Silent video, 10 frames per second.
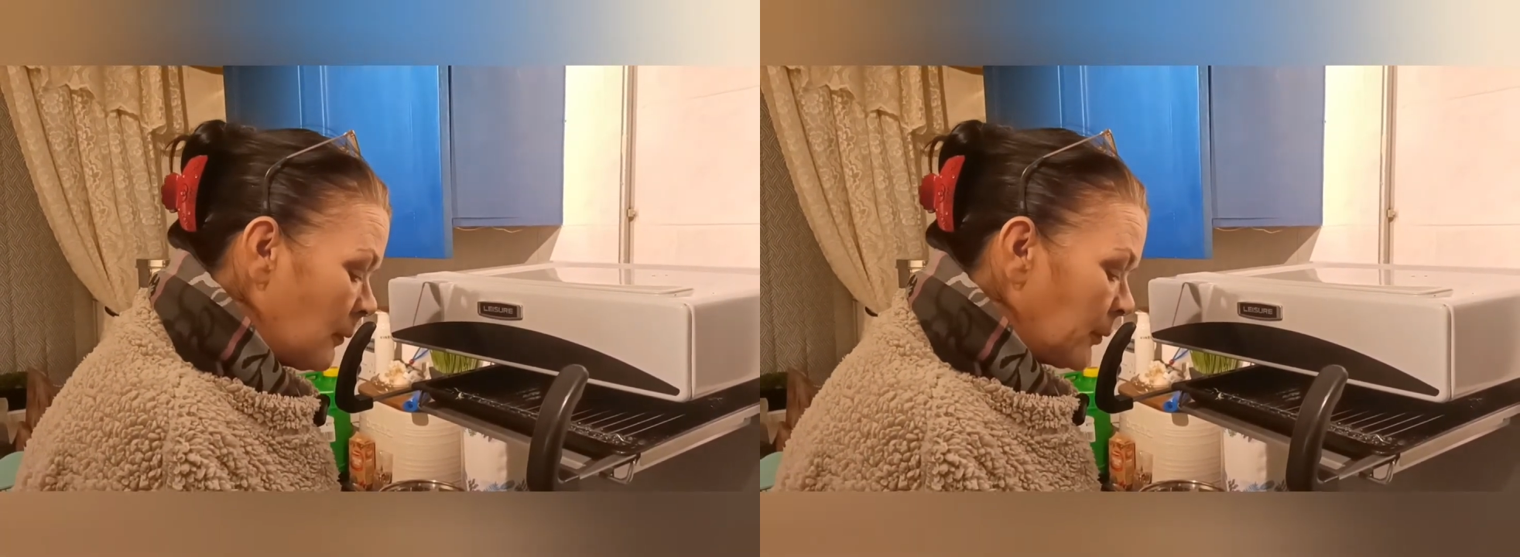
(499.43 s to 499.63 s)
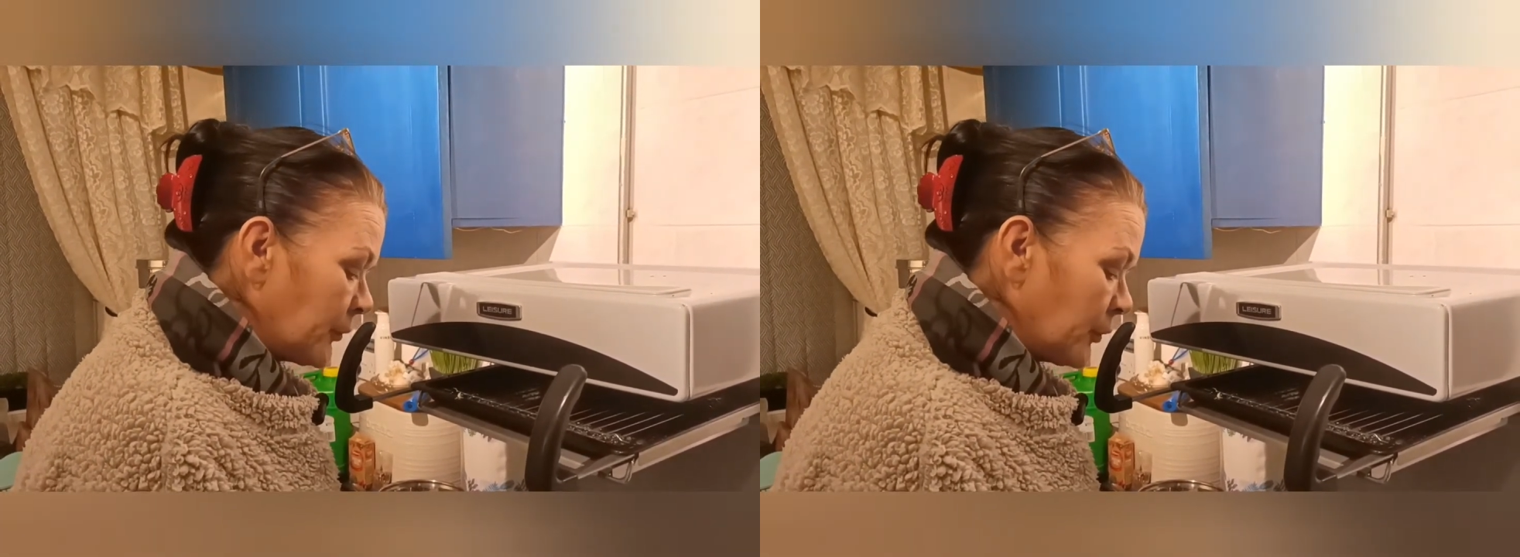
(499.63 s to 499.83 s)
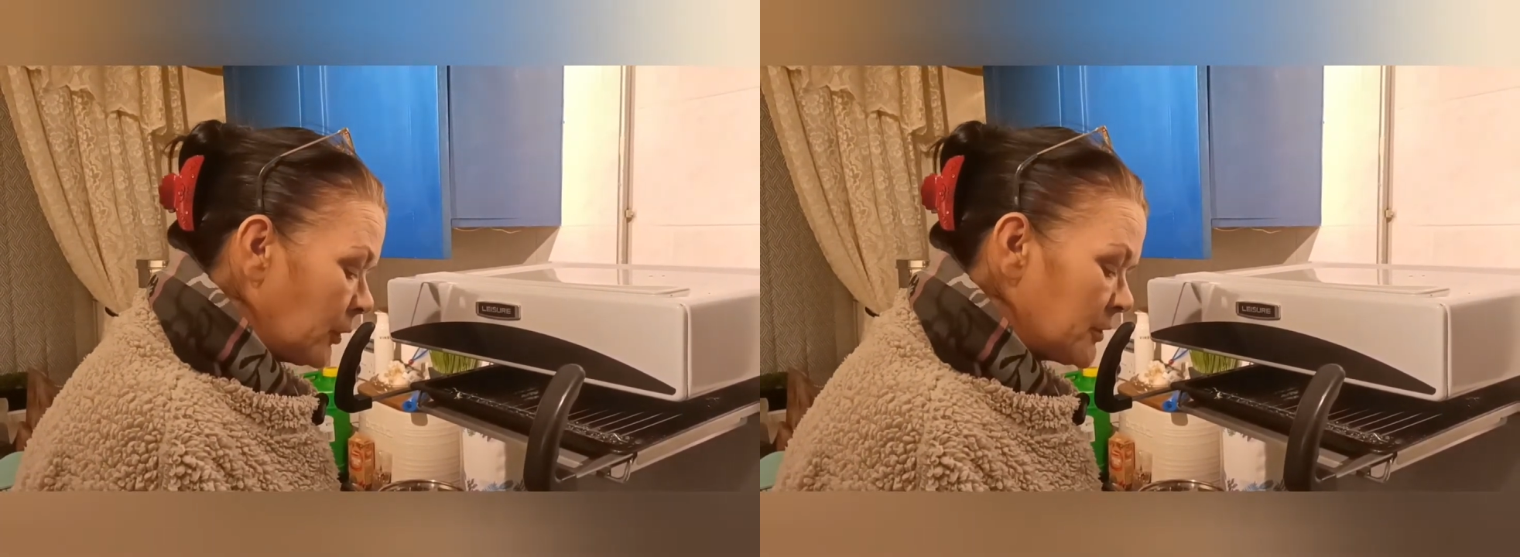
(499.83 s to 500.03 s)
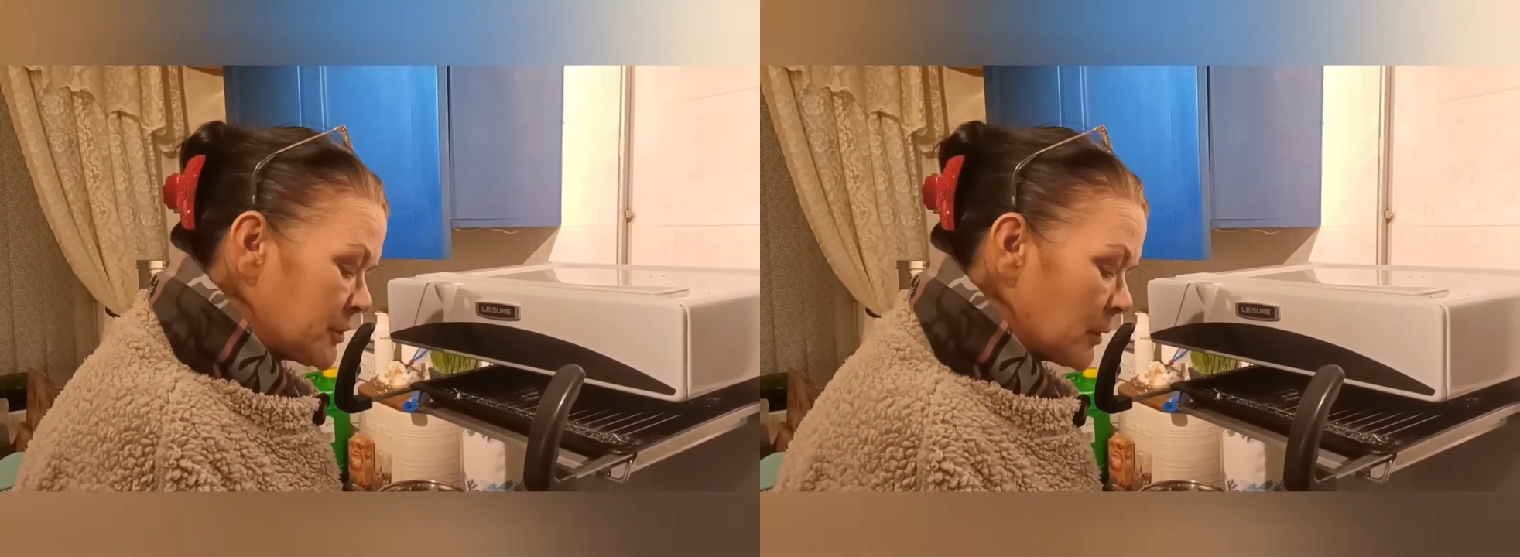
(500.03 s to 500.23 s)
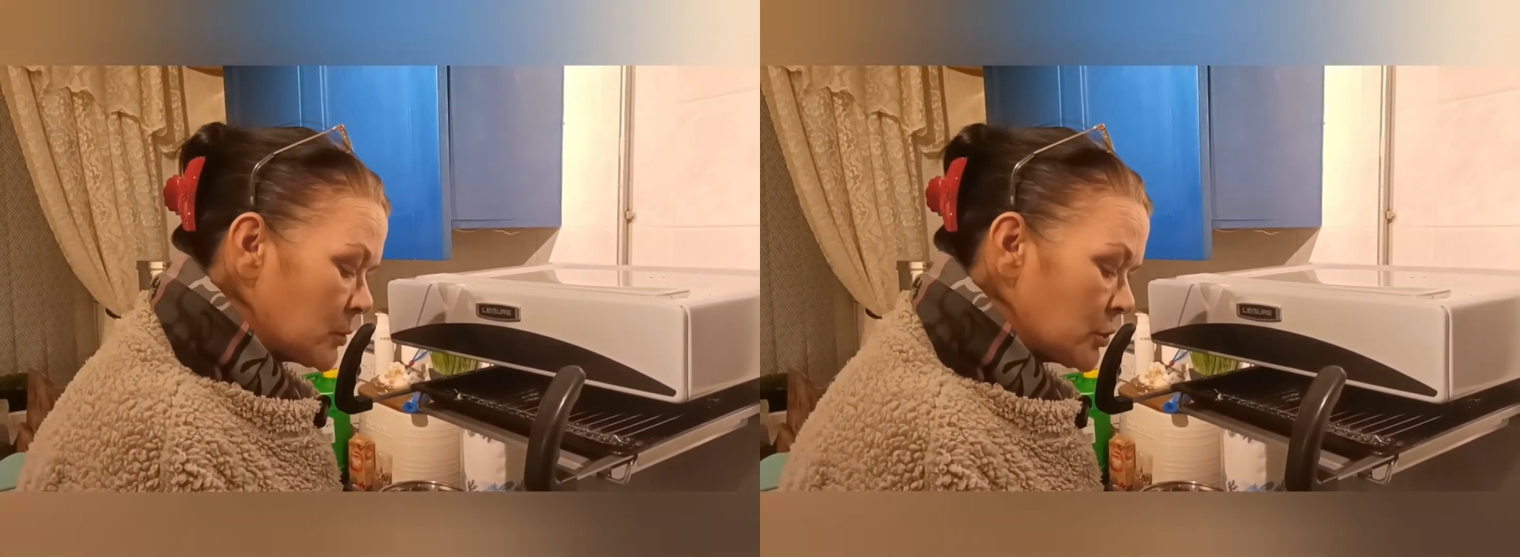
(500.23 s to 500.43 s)
but they're
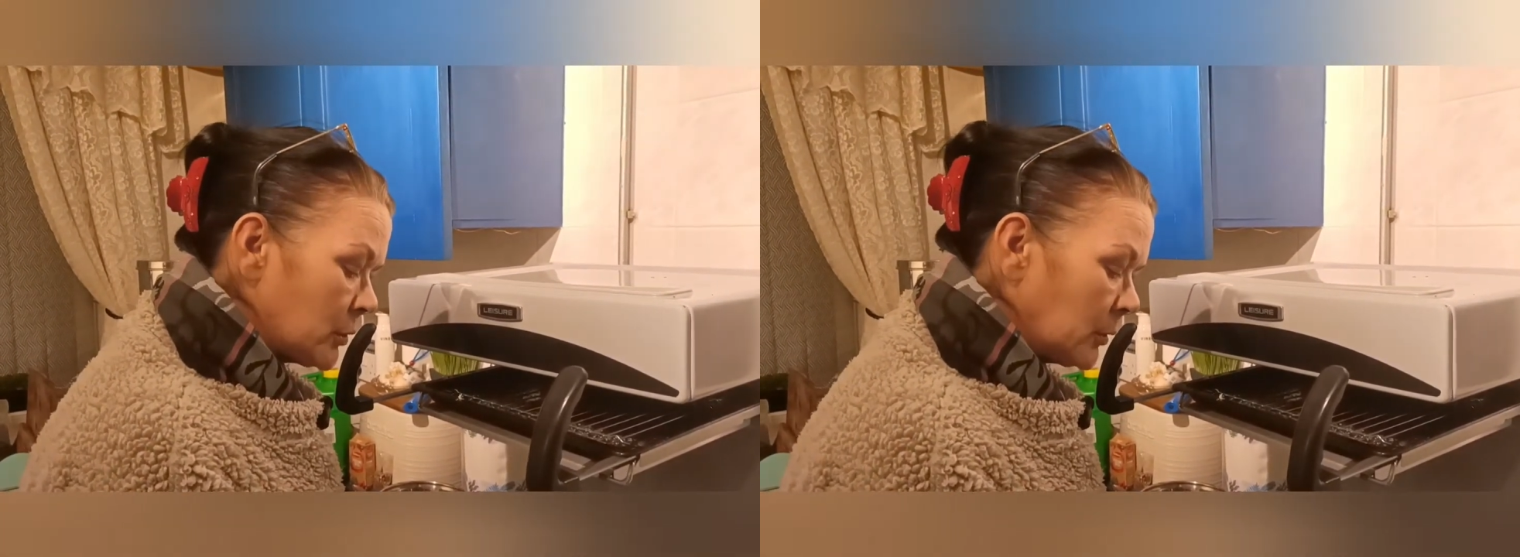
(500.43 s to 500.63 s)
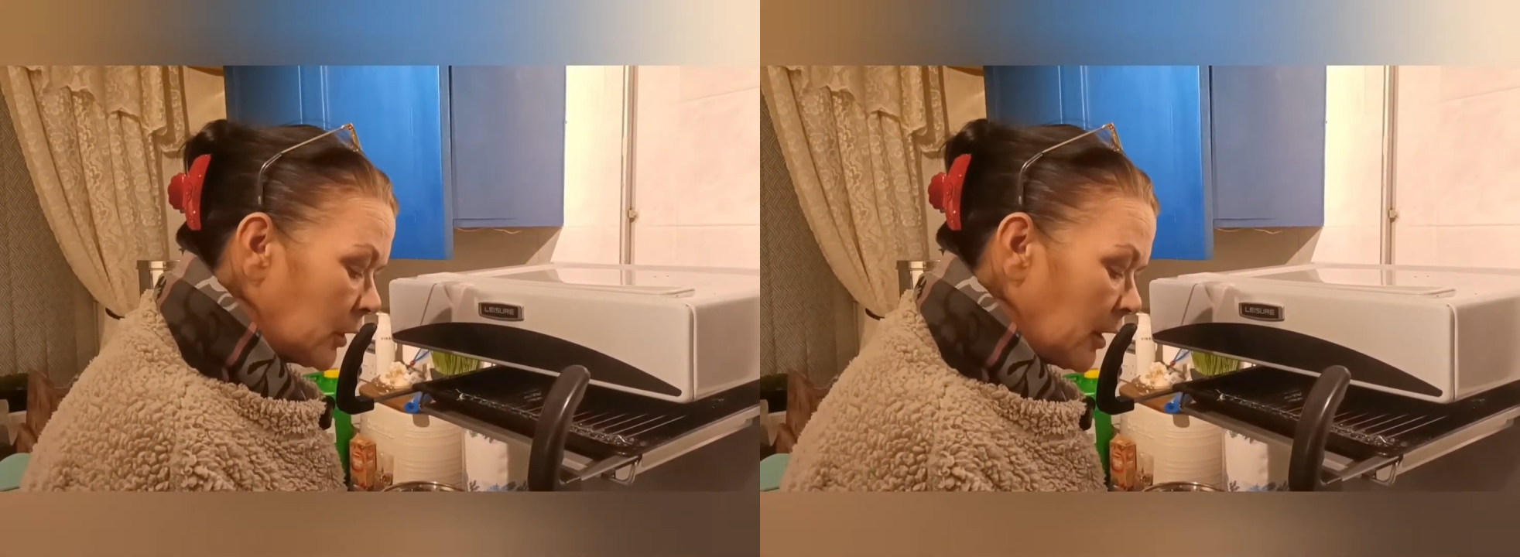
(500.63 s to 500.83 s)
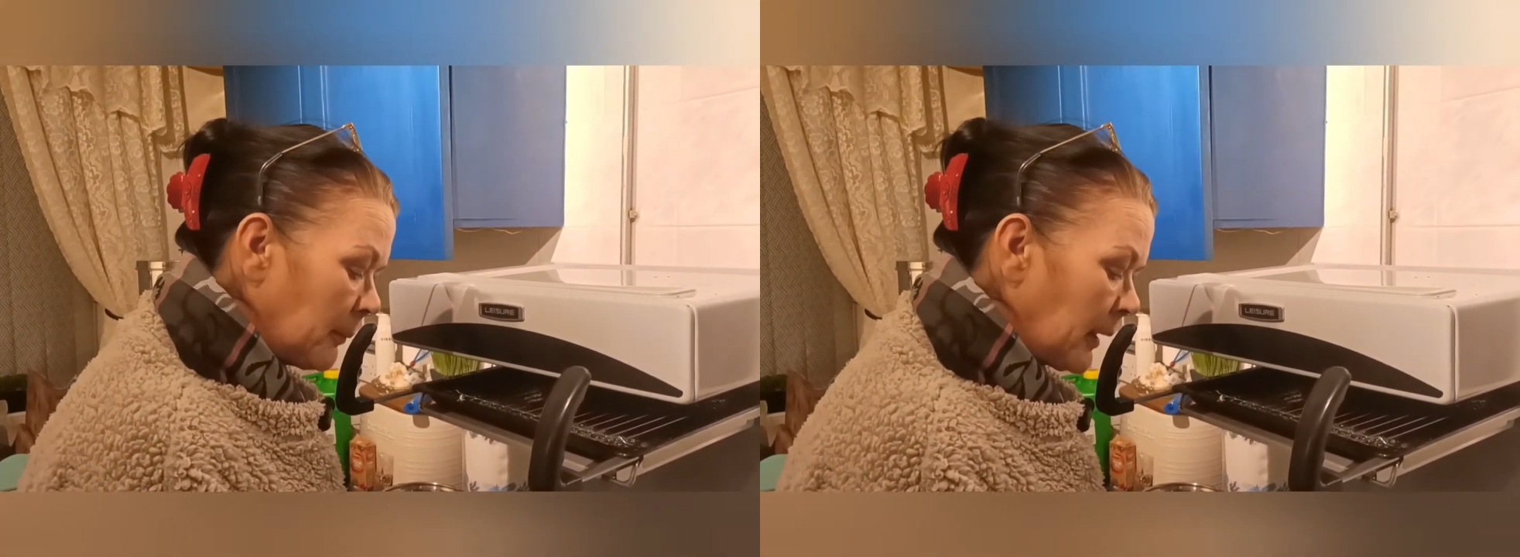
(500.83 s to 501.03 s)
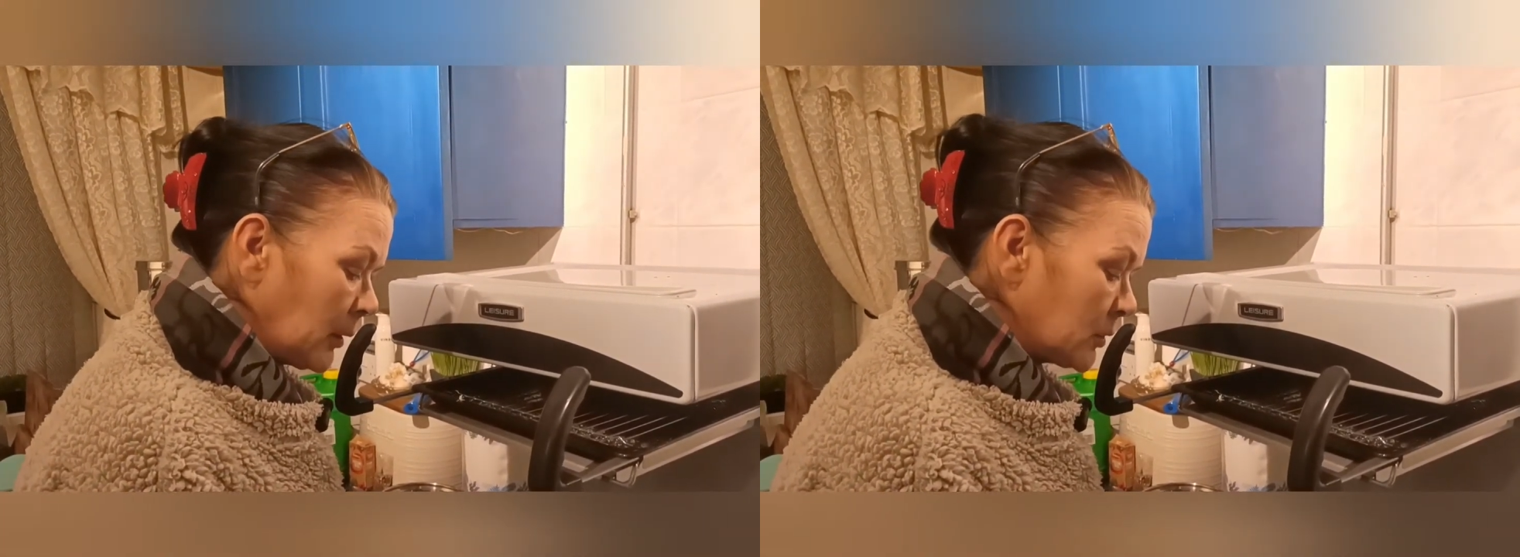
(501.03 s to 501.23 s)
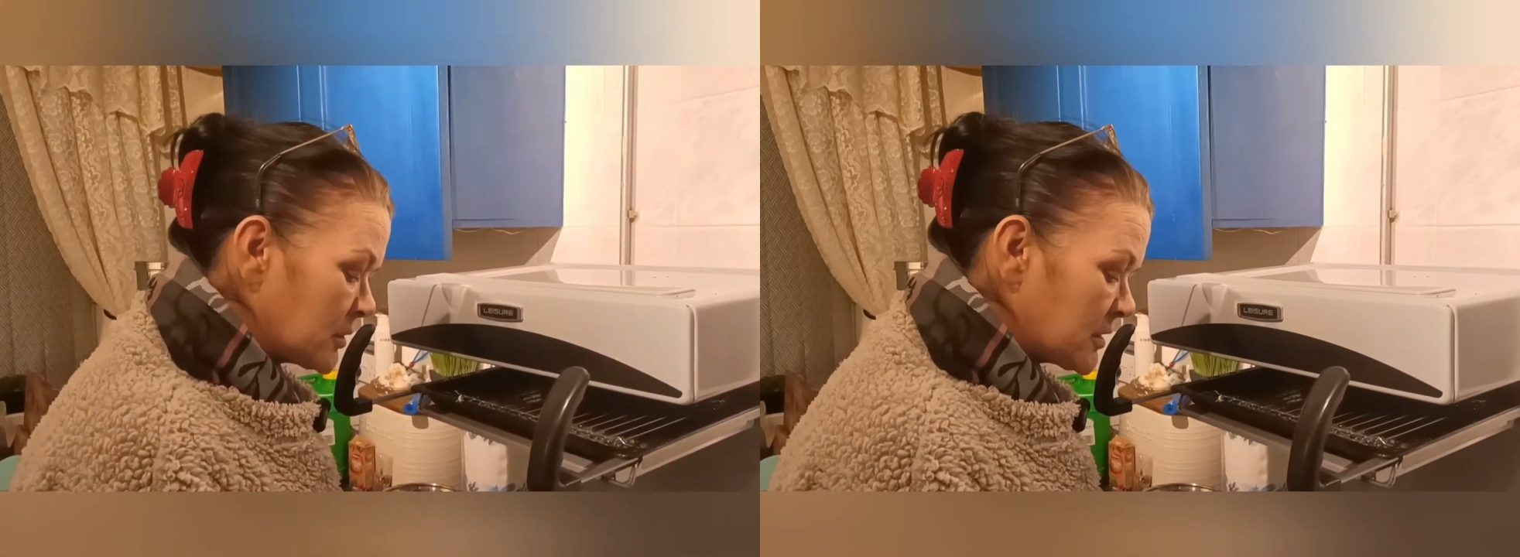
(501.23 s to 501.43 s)
also talking
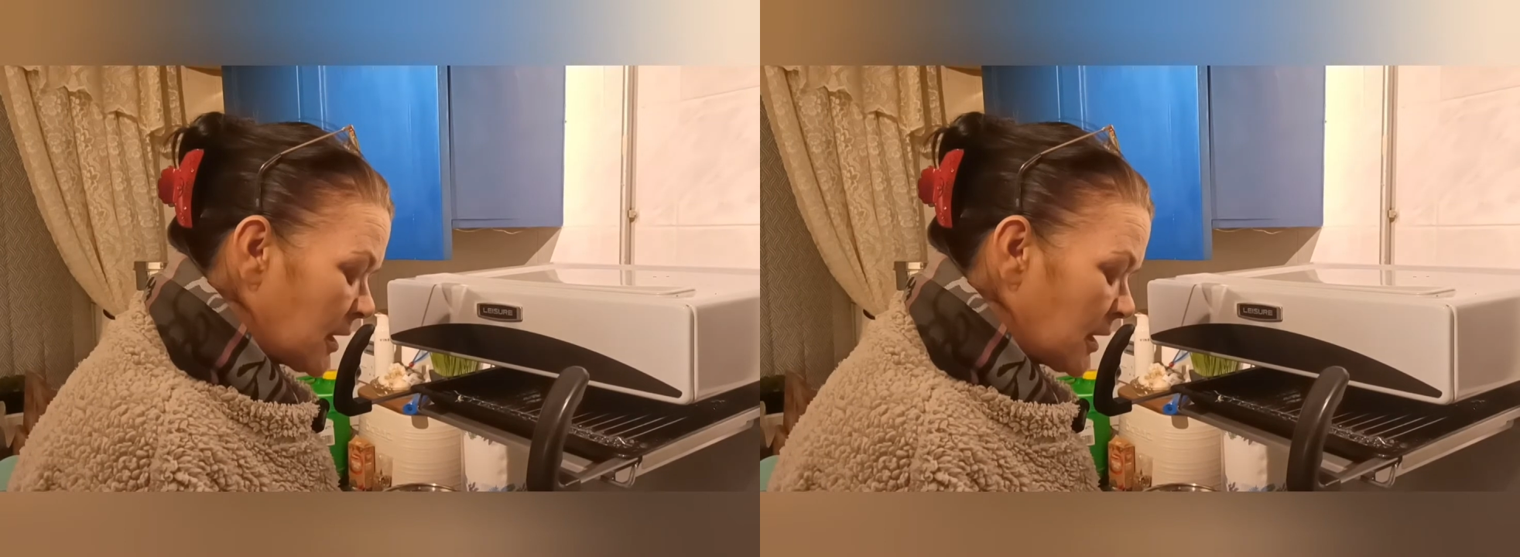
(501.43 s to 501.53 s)
about